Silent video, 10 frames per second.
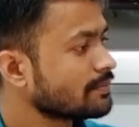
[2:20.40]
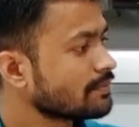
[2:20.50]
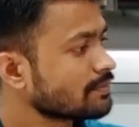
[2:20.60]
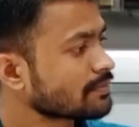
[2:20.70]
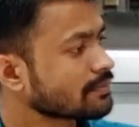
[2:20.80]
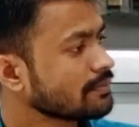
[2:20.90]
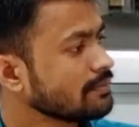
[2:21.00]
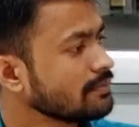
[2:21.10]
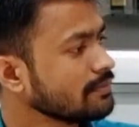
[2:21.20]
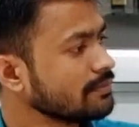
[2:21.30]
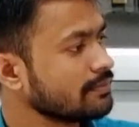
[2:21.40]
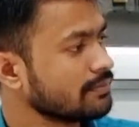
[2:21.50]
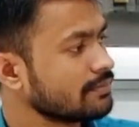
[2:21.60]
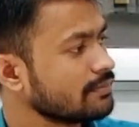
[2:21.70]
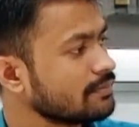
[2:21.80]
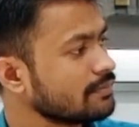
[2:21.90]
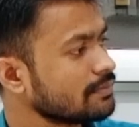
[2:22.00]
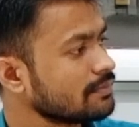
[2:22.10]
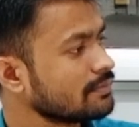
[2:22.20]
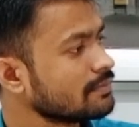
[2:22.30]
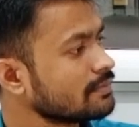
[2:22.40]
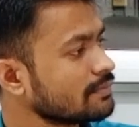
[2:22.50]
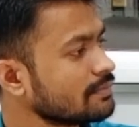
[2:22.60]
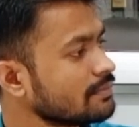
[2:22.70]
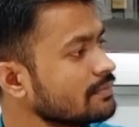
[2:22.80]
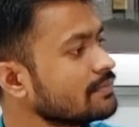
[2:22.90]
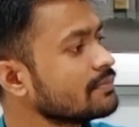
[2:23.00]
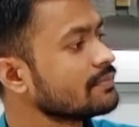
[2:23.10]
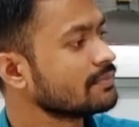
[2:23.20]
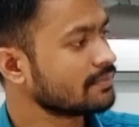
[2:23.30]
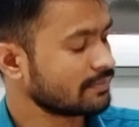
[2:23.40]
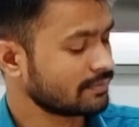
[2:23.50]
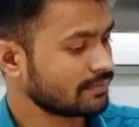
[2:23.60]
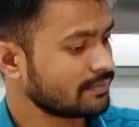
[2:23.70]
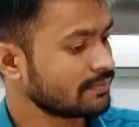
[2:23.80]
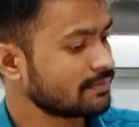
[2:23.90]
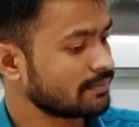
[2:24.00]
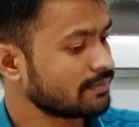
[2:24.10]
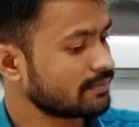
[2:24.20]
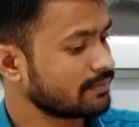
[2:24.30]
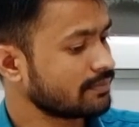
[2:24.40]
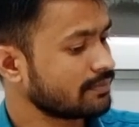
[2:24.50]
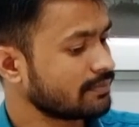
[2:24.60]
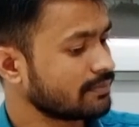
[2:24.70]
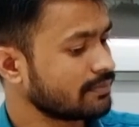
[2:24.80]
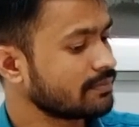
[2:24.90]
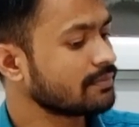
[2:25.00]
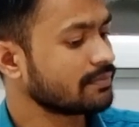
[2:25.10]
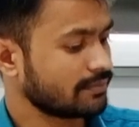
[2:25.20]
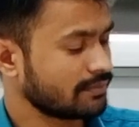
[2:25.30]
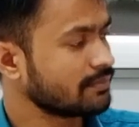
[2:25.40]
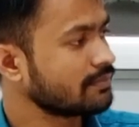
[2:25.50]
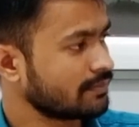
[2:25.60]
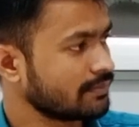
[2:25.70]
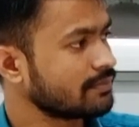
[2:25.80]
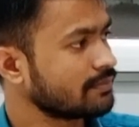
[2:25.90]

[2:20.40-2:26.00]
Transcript: (not speaking)